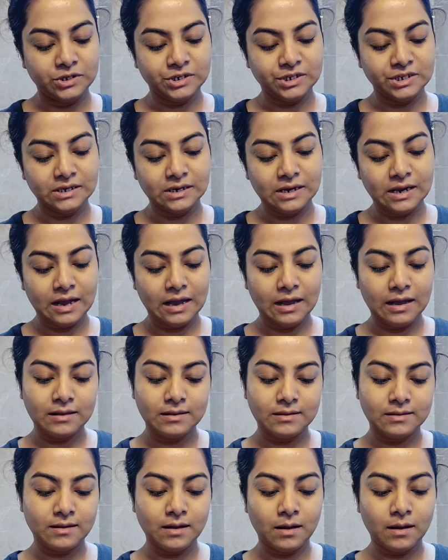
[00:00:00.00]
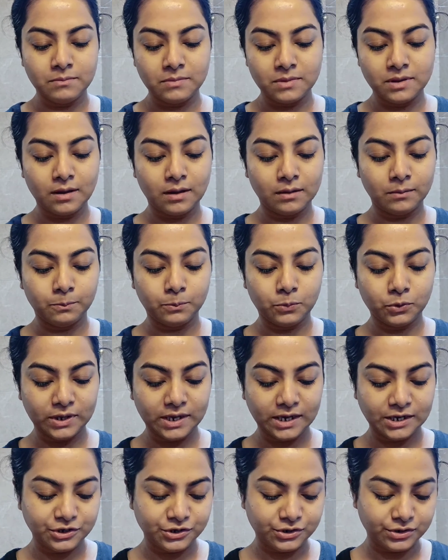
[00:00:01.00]
which has some
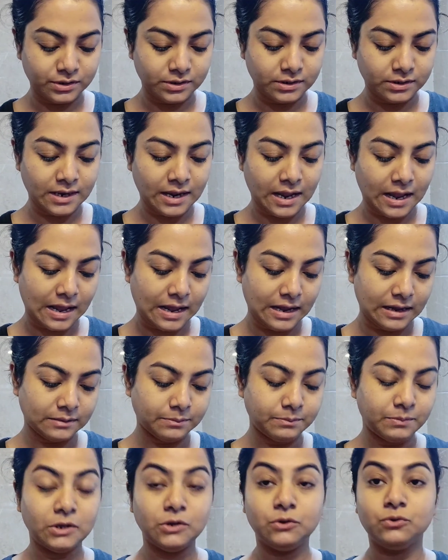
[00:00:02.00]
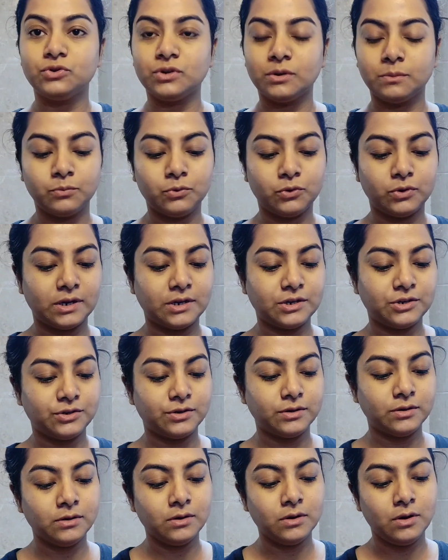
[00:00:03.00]
sun protection and pollution
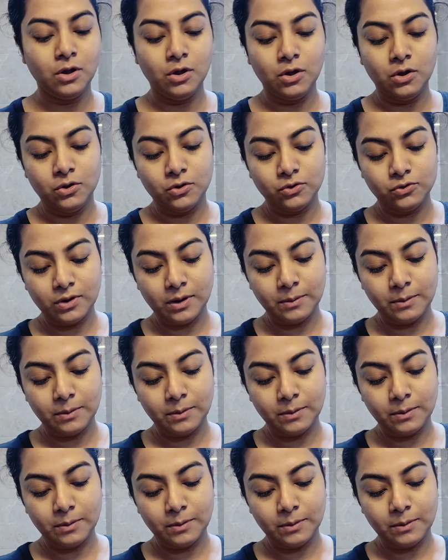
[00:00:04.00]
protection.